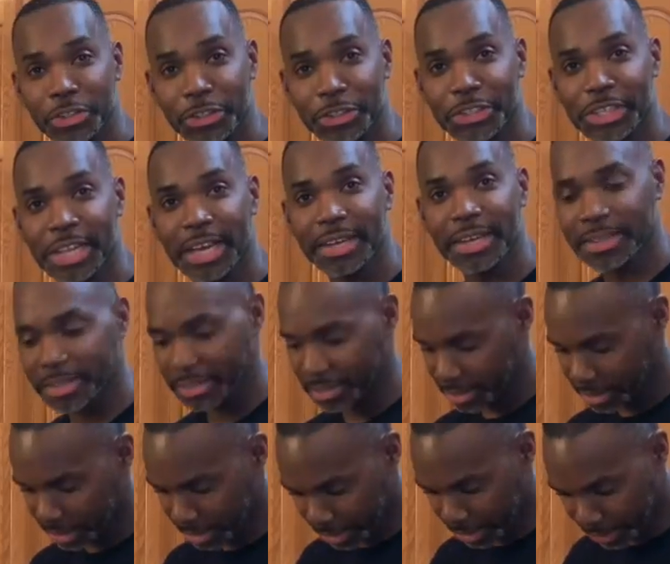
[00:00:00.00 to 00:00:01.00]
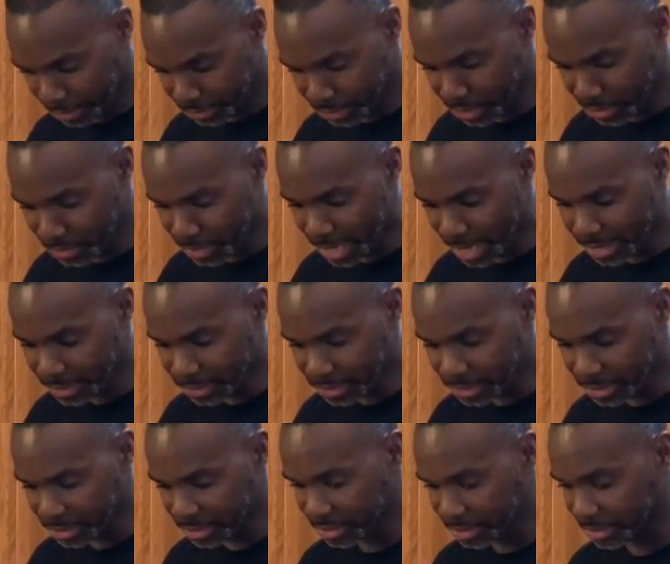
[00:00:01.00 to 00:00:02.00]
looks like. Here's our
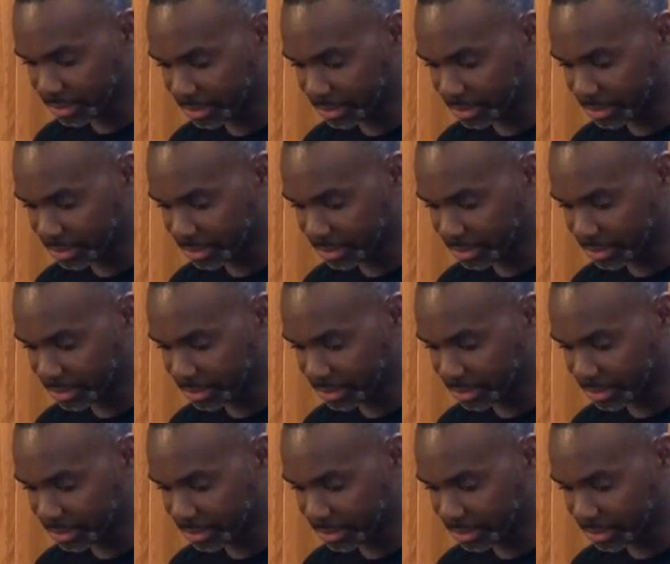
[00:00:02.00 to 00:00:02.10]
rice,